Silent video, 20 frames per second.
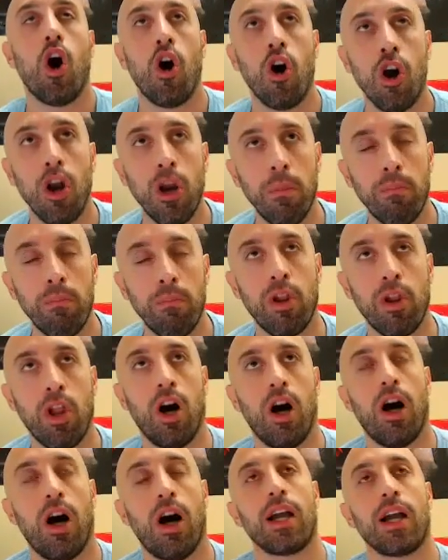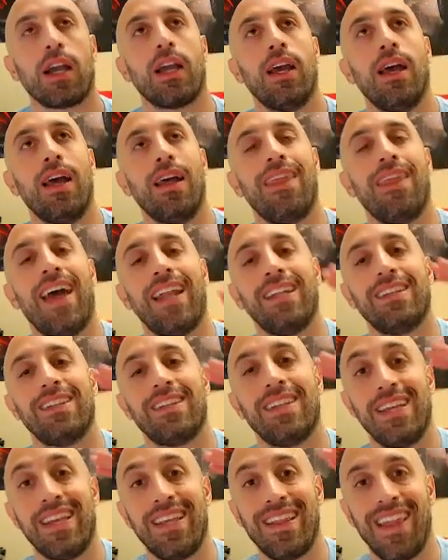heart block that is
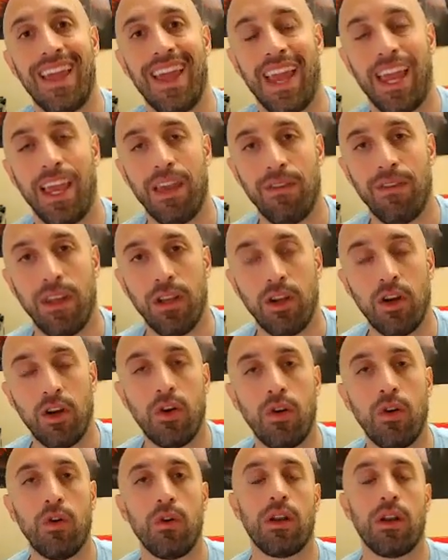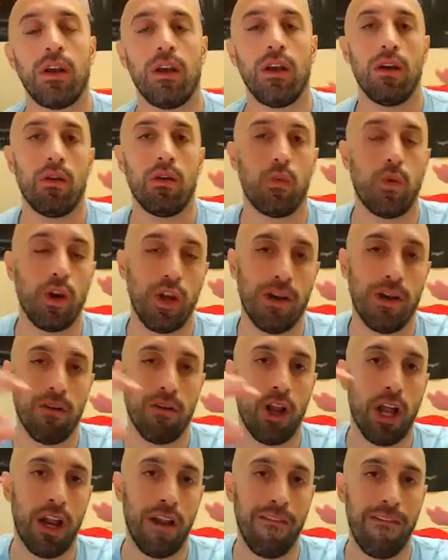in the AV node where you have
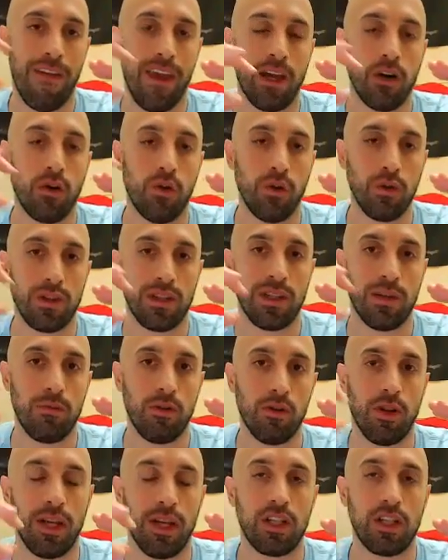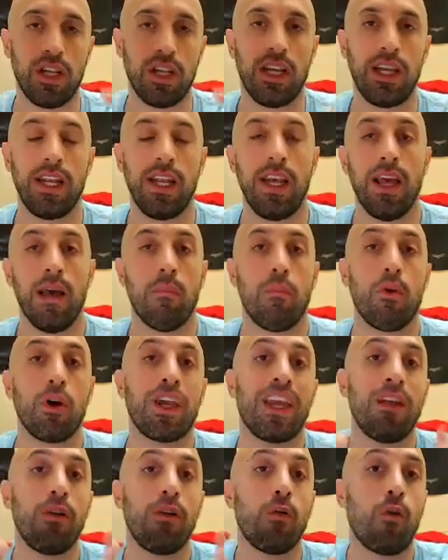a lot of vagal stimulation, but
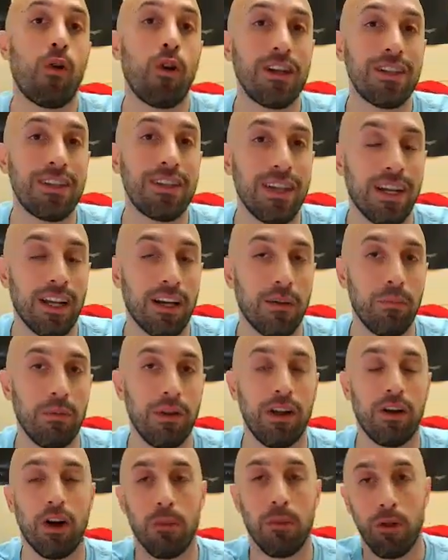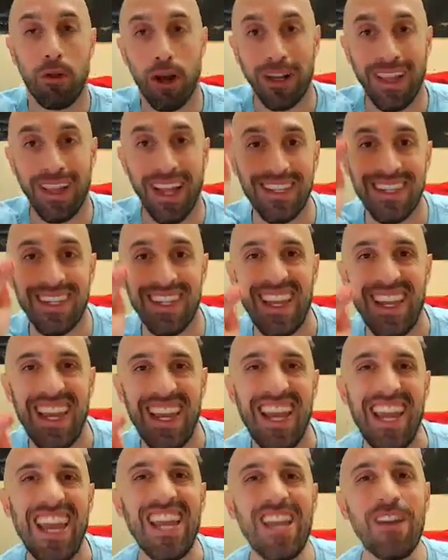can worsen complete heart block that's
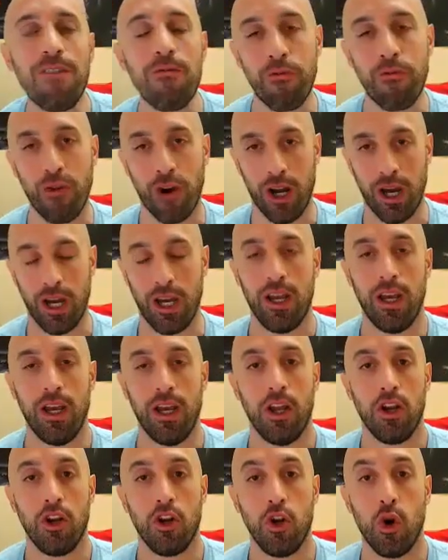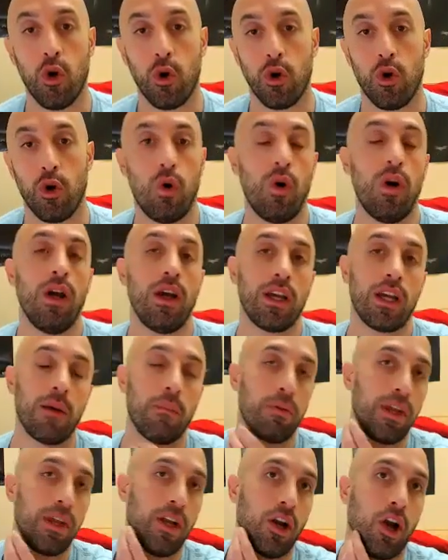infranodal
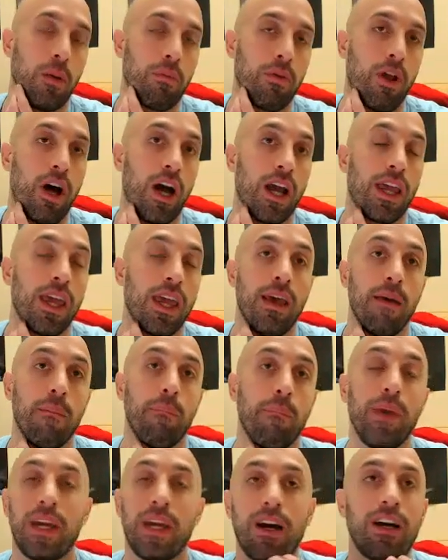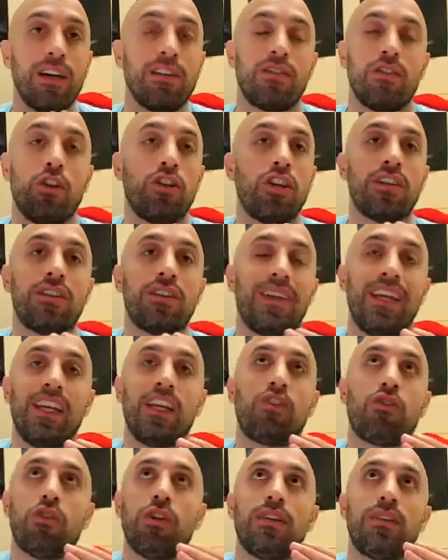complete heart block because you're just
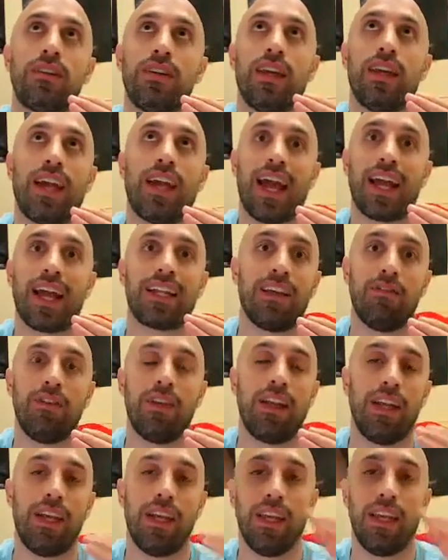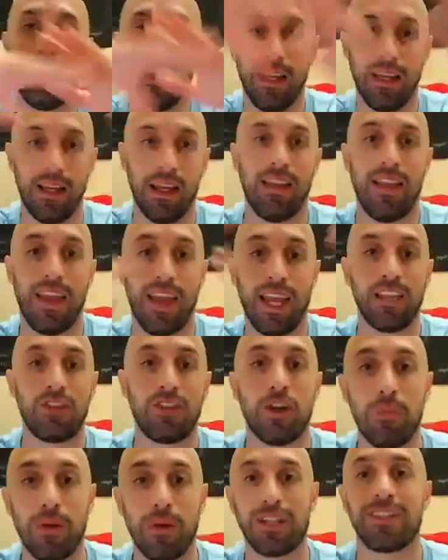increasing activity in the
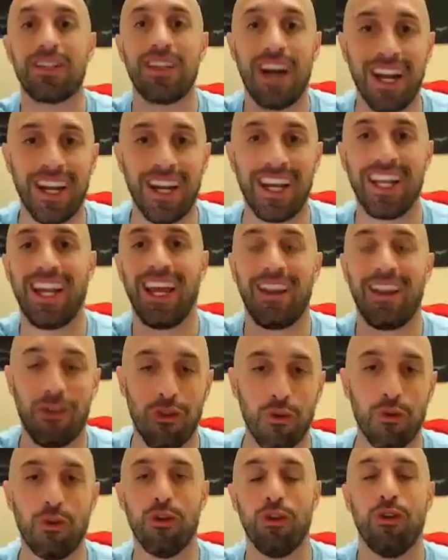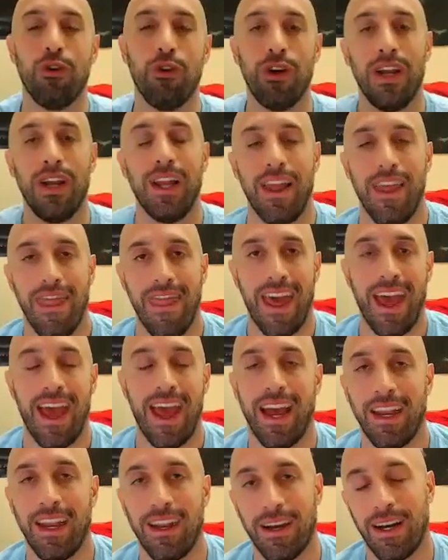atria, but it's not going to get through
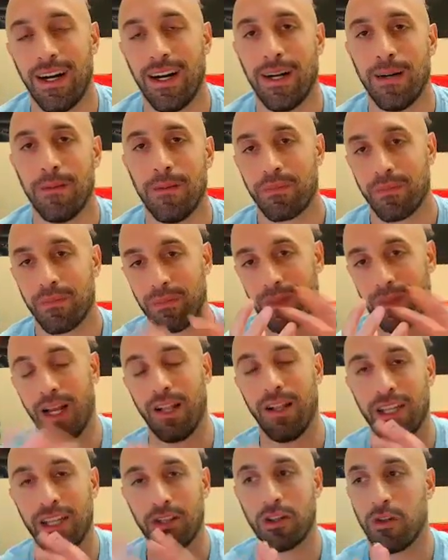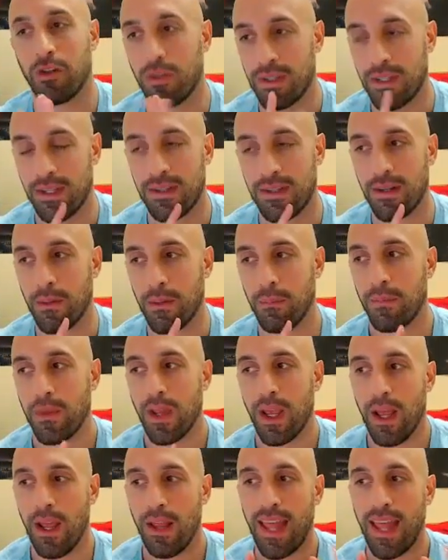that um, electrical system.
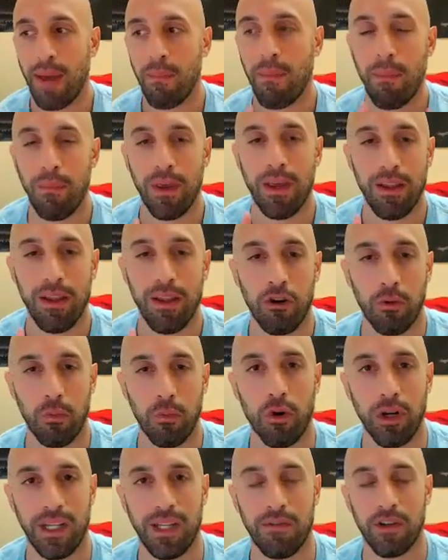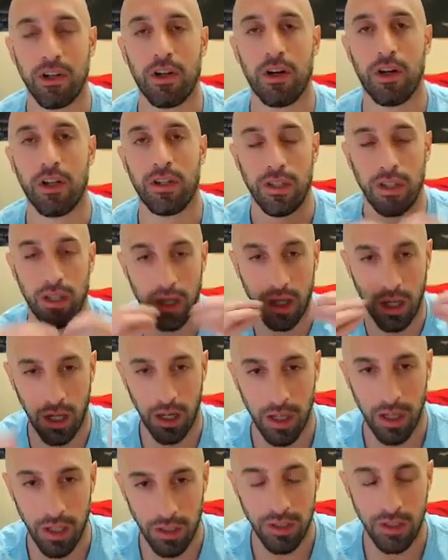That might be a little more difficult to,
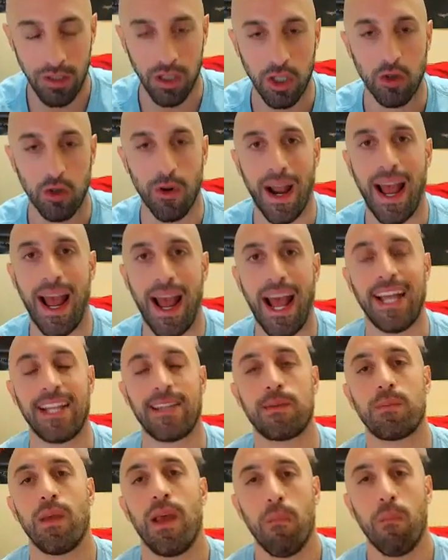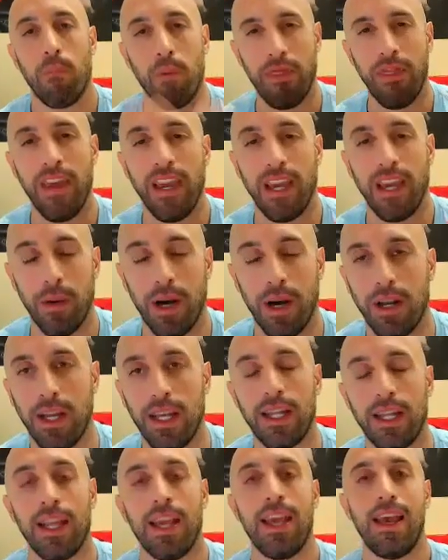to grasp, but think about
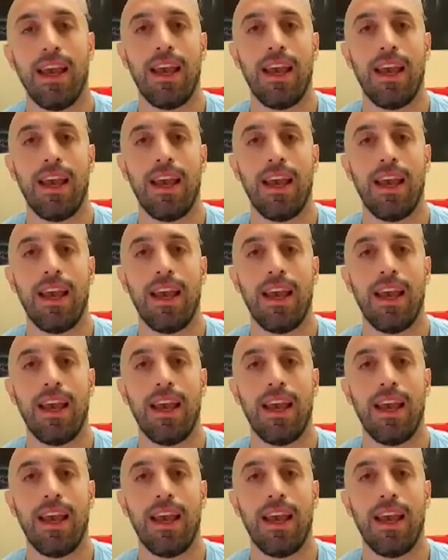it.